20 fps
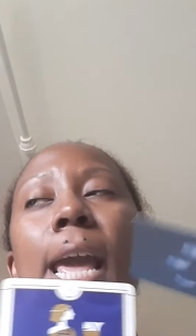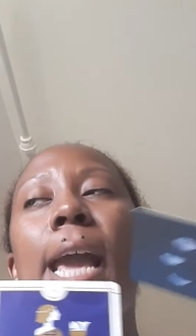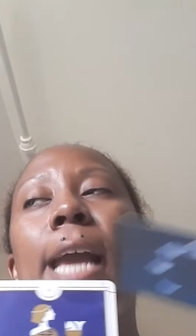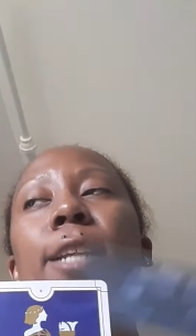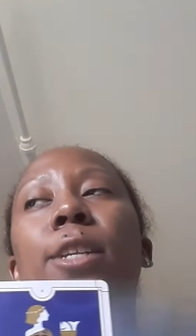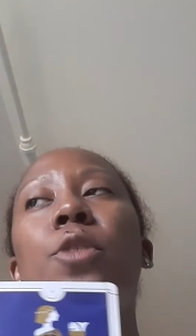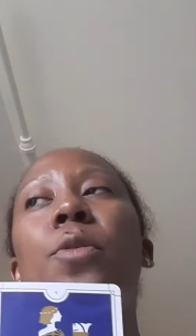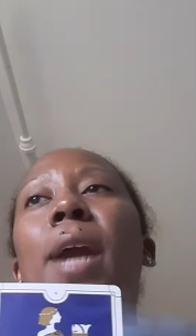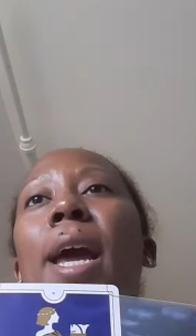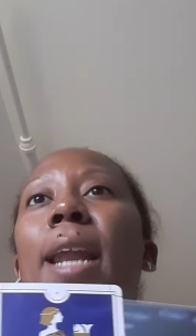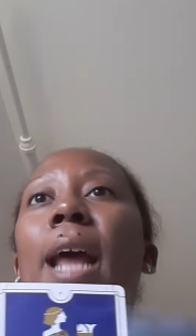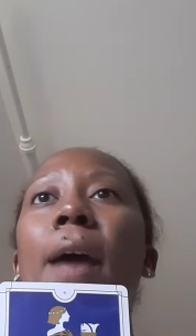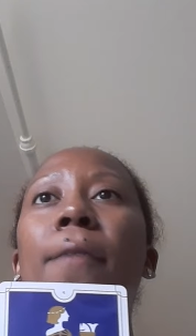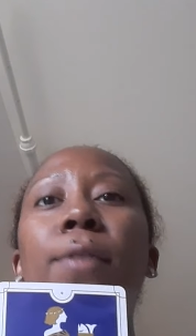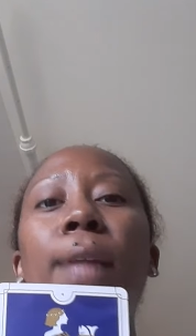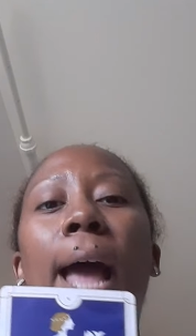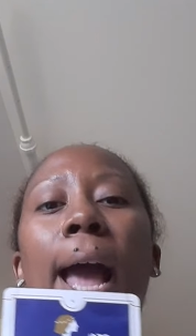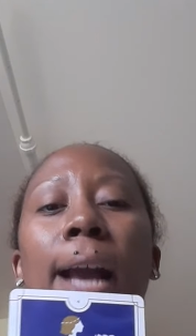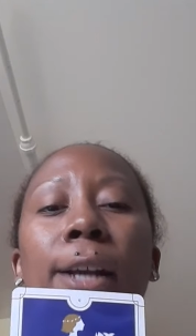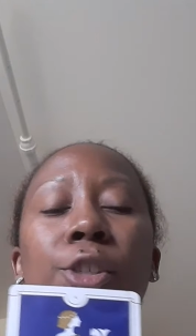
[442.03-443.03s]
And you kind of
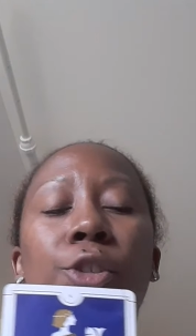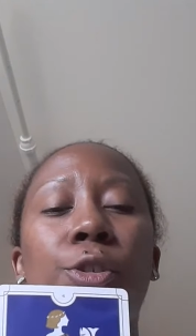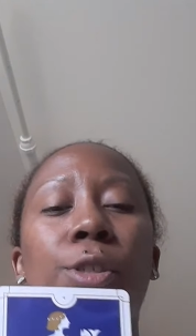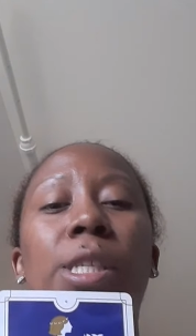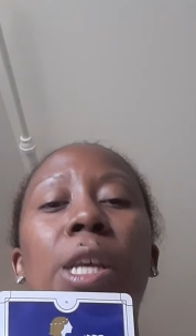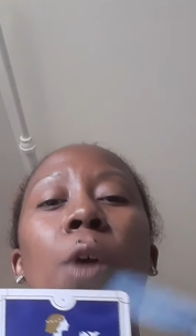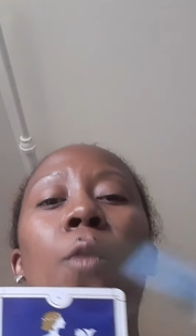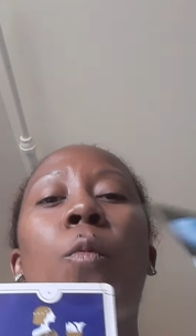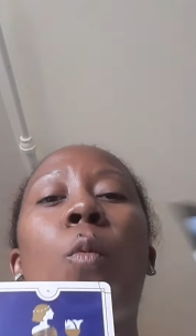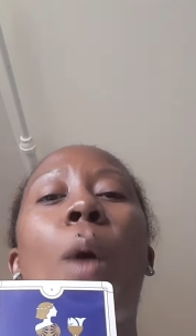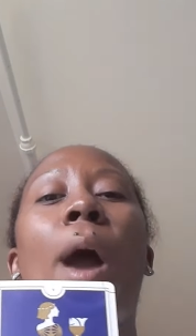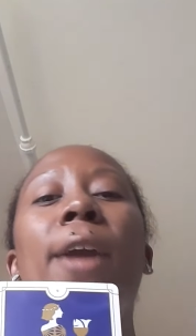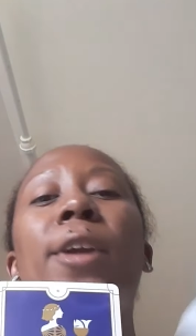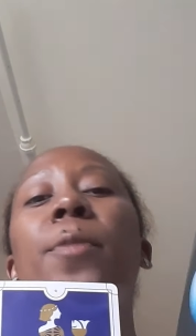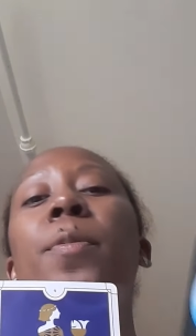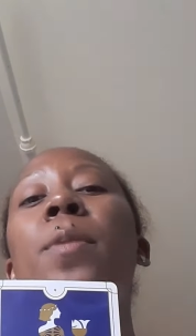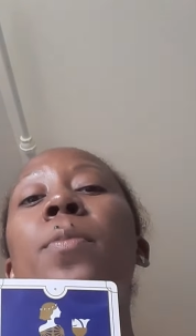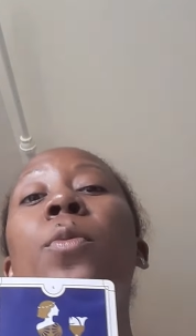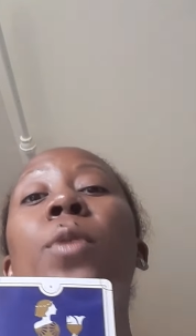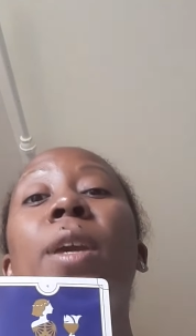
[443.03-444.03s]
have to ask yourself, why
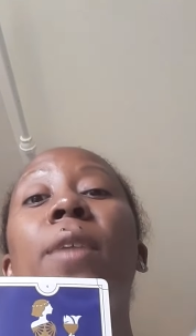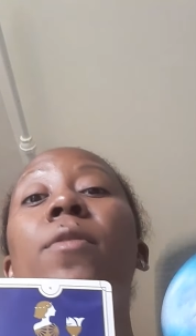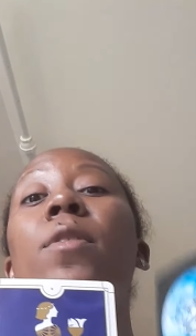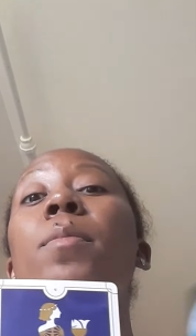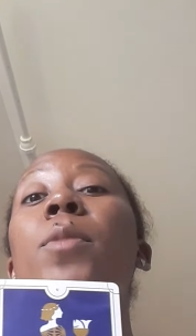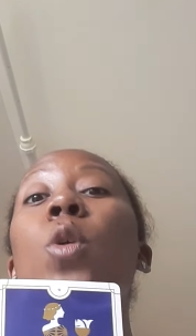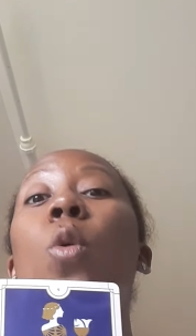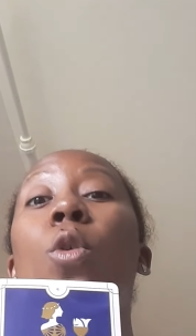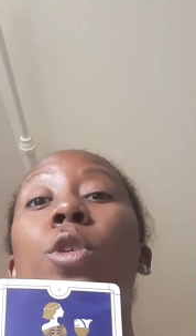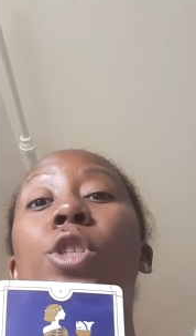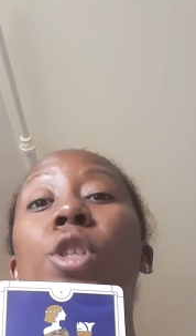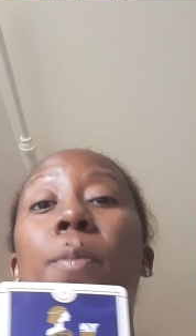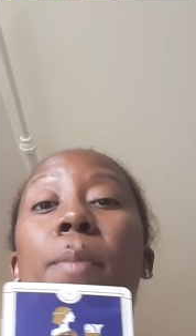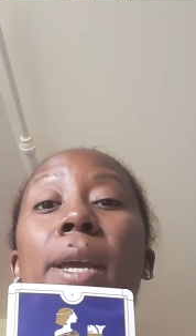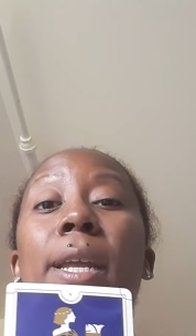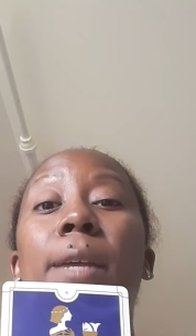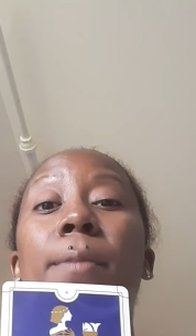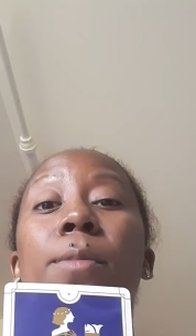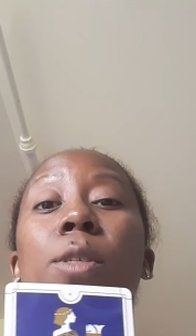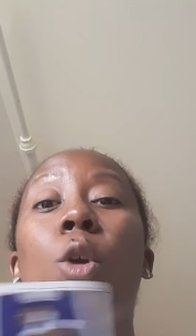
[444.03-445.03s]
are people giving me
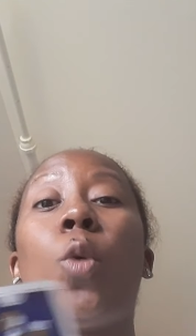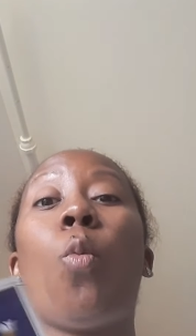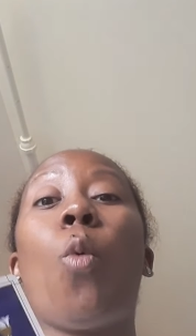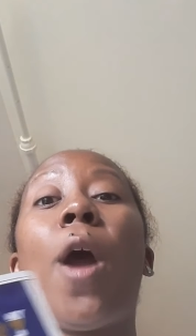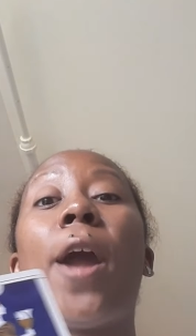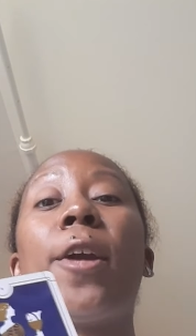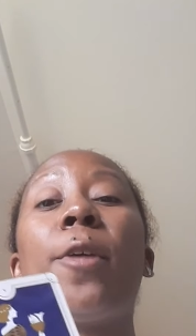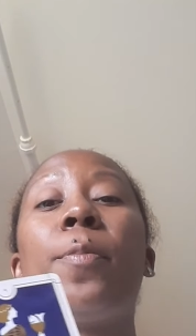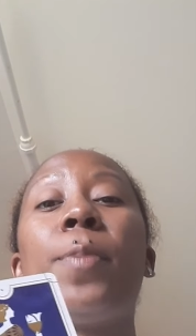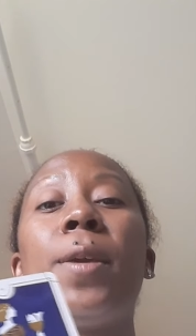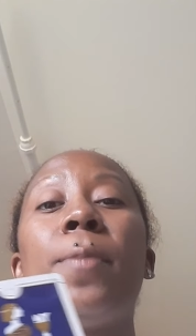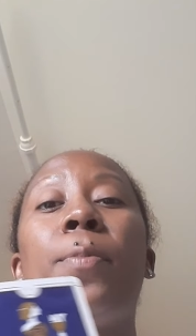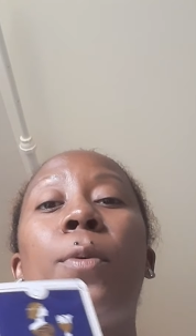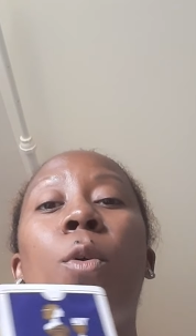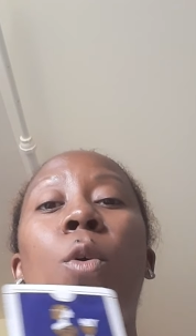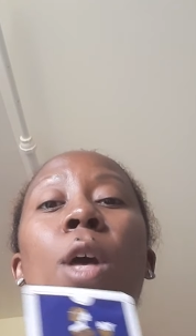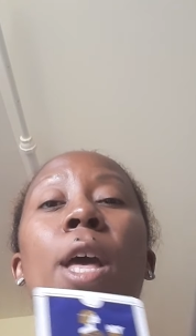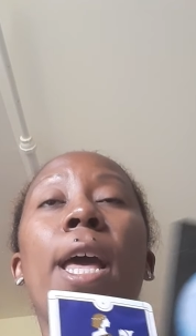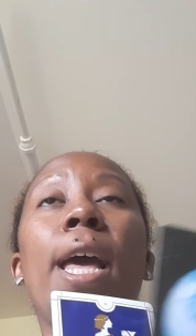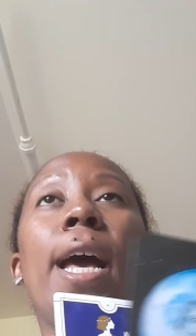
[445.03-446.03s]
ultimatums? Or why are
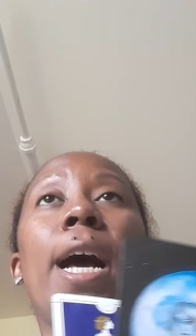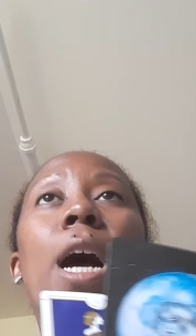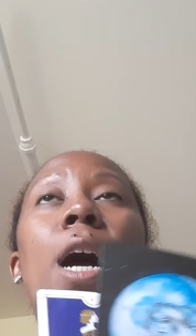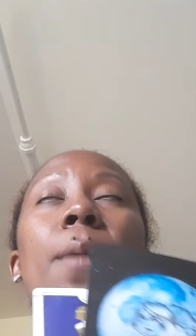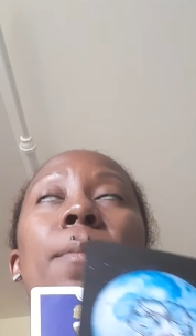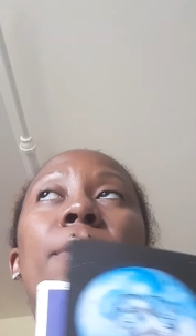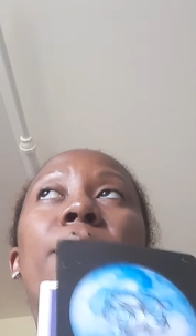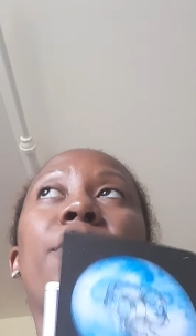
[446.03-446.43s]
people um,